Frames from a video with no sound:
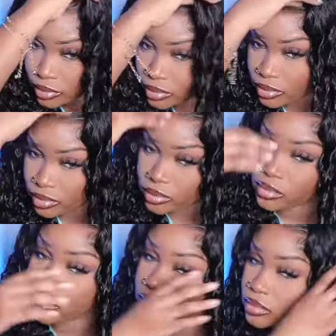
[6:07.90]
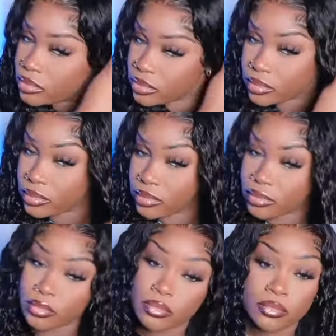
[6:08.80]

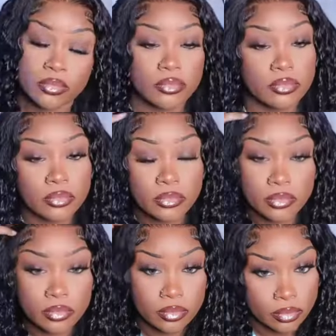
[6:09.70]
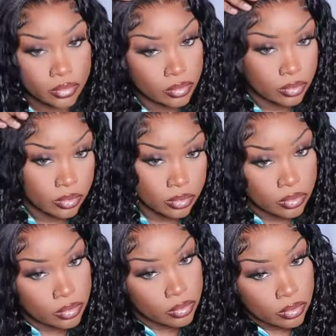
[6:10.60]

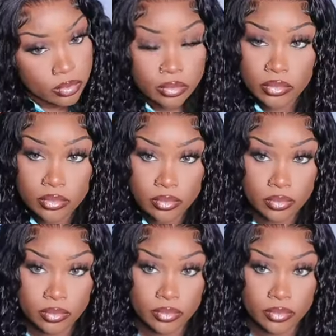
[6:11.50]
(no one is talking)